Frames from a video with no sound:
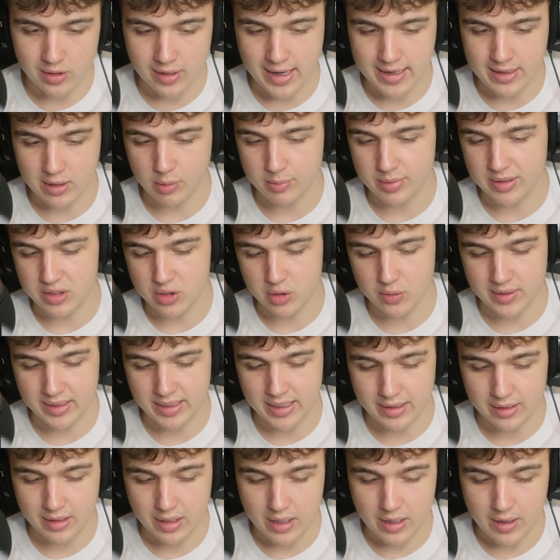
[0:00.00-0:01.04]
and I'll be doing
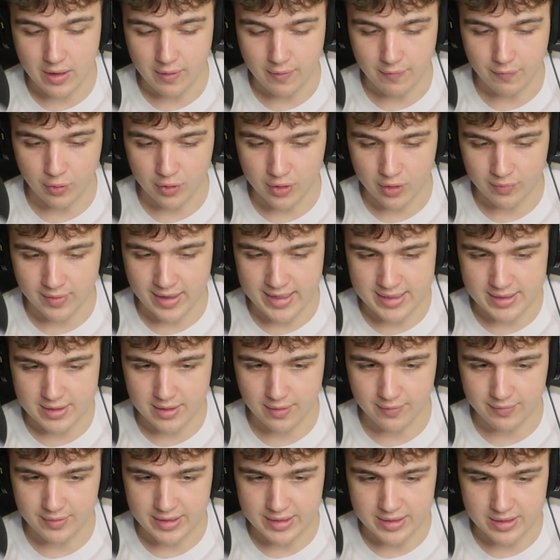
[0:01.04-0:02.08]
it for the rest
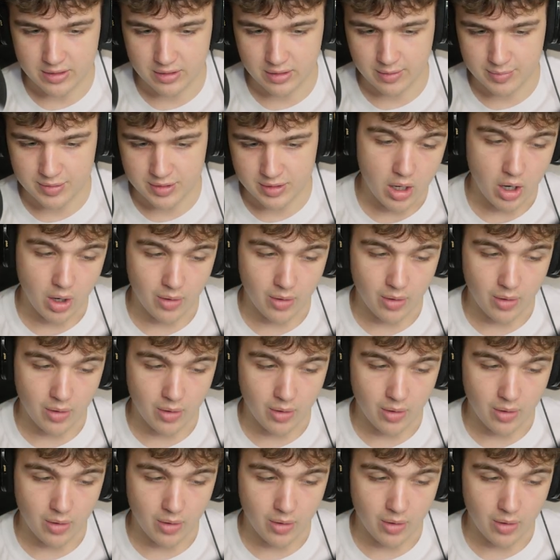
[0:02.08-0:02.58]
of these clips here.